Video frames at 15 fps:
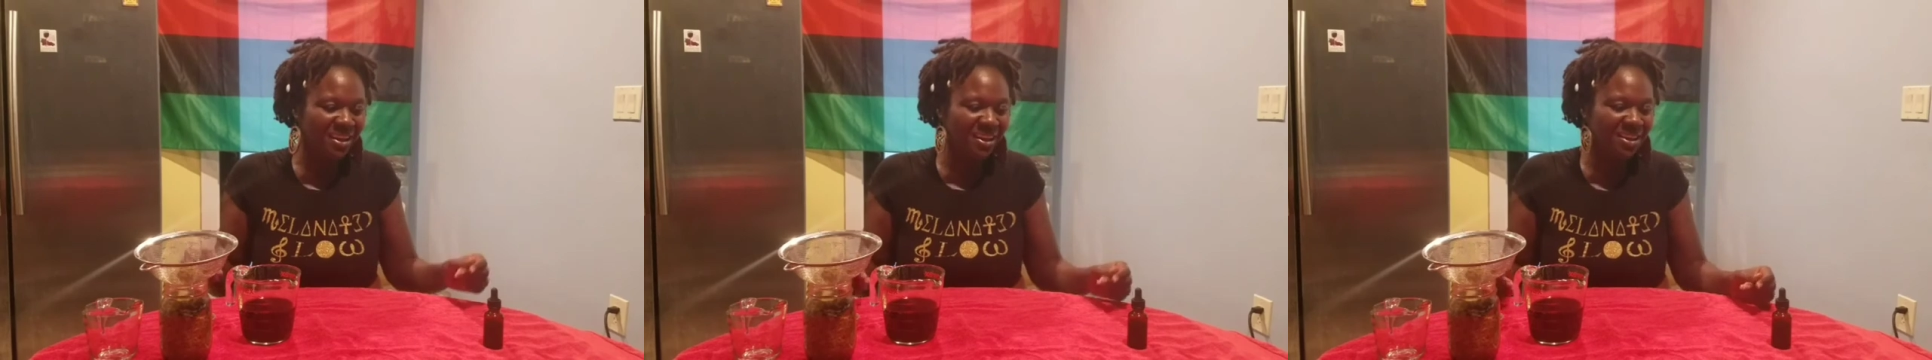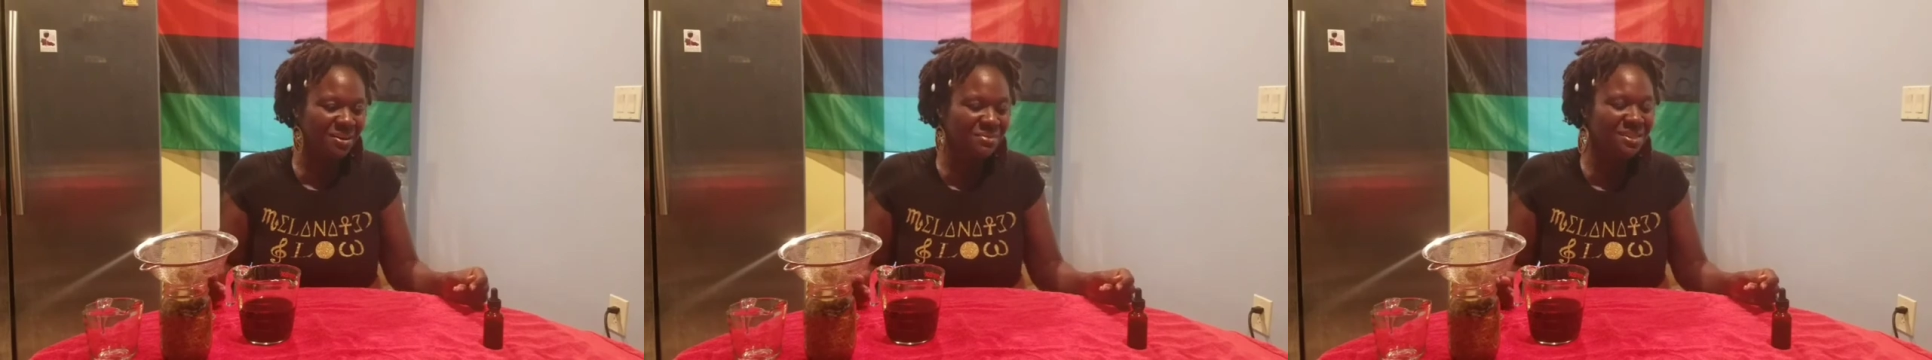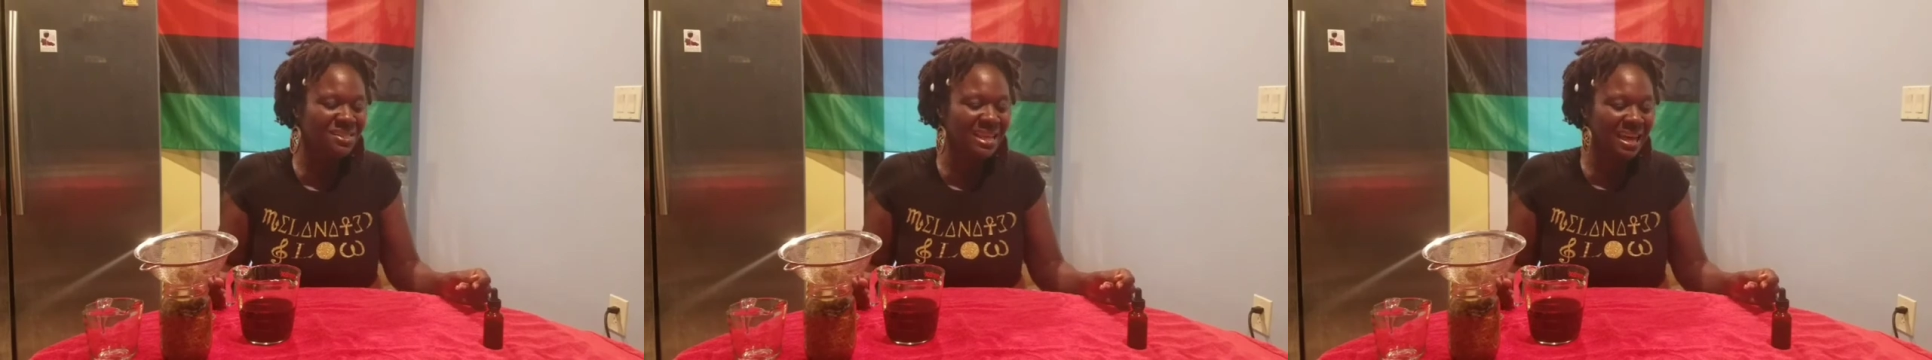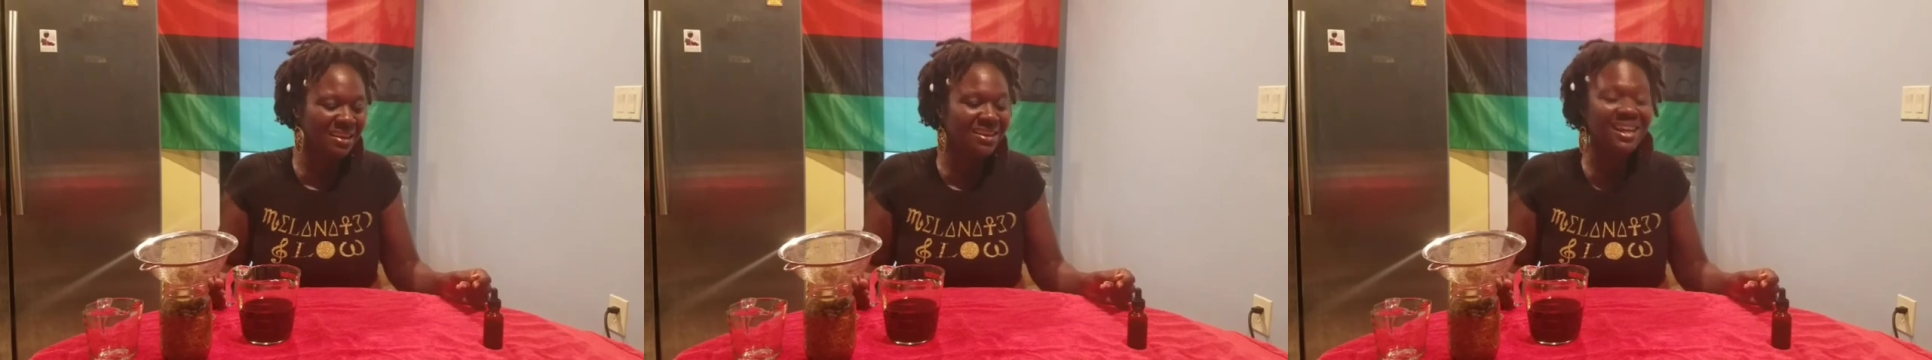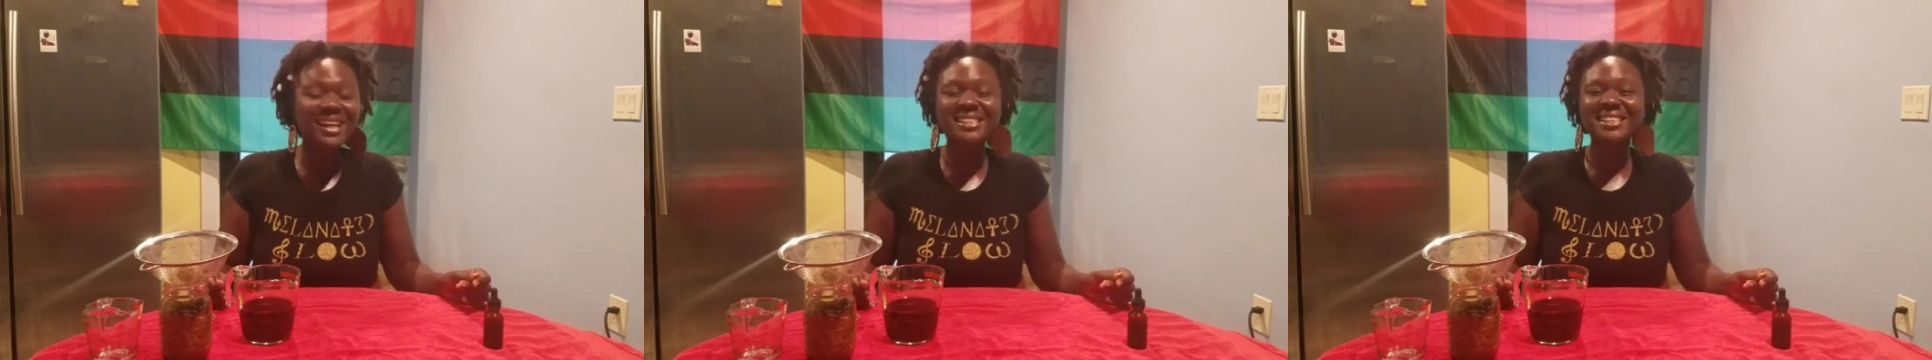Cause
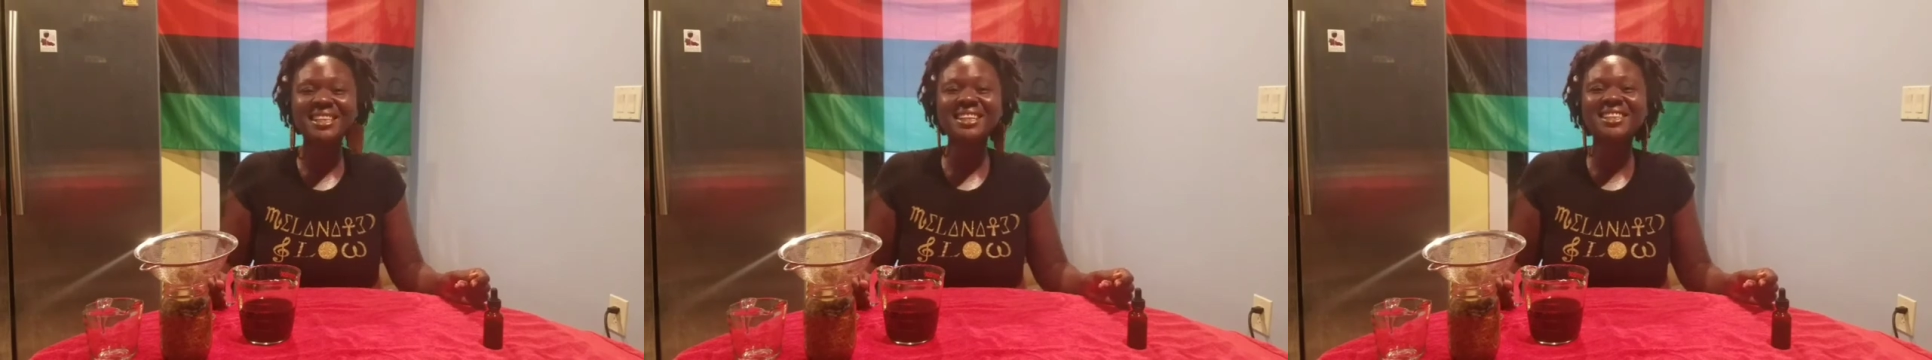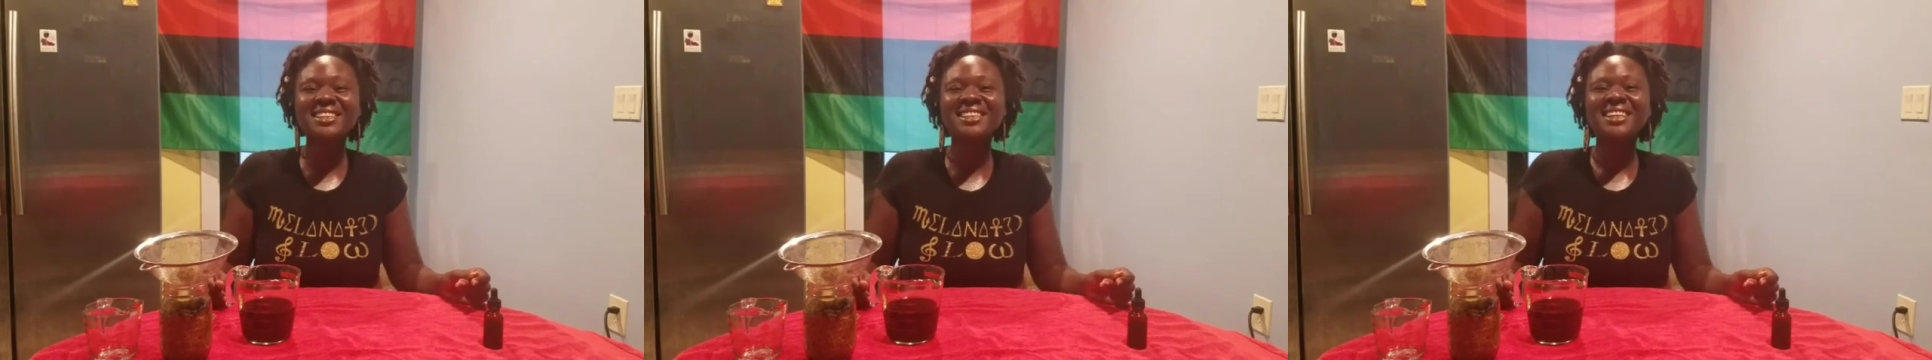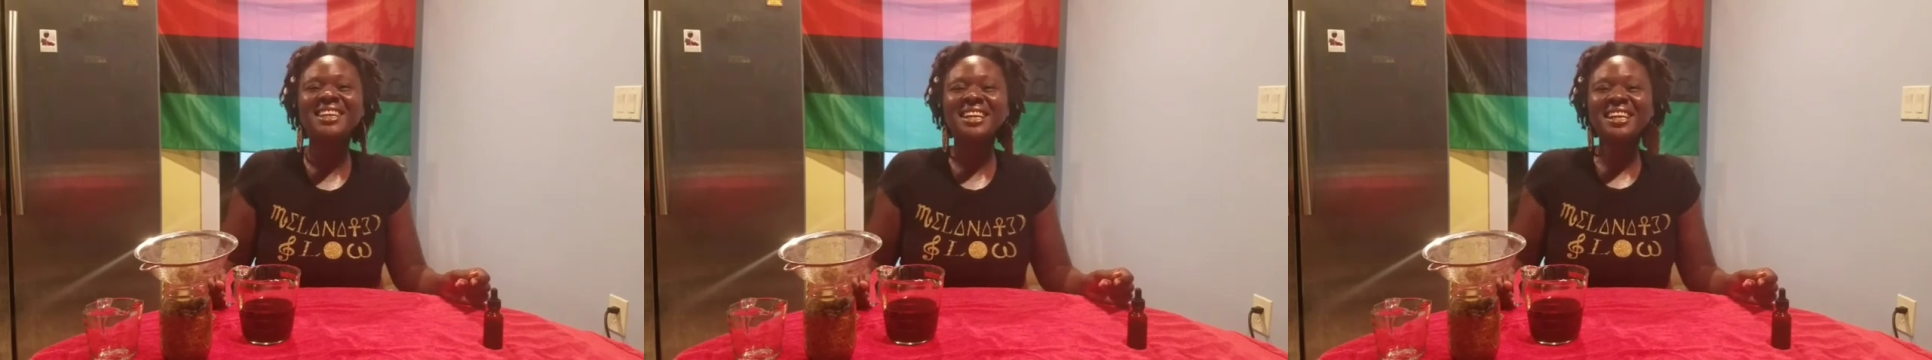that it's a